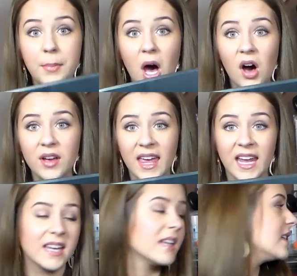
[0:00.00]

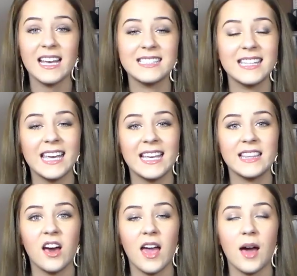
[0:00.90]
bargain! Next
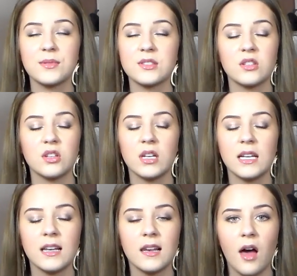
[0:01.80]
thing that I
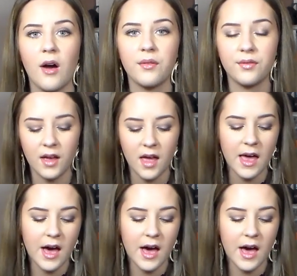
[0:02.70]
absolutely love